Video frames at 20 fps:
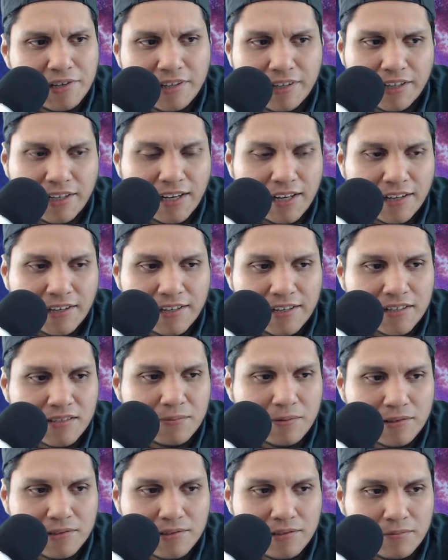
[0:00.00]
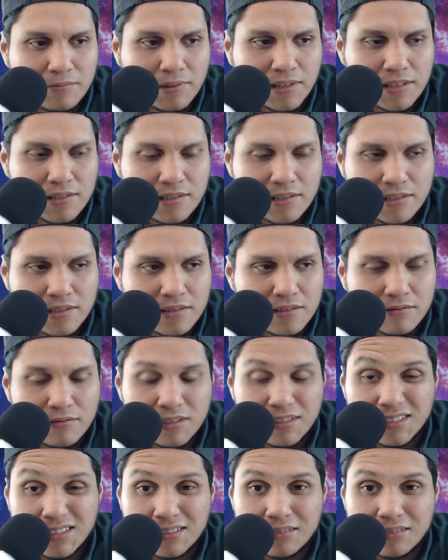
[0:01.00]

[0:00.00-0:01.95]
You can get like an Xbox or a PlayStation. Really.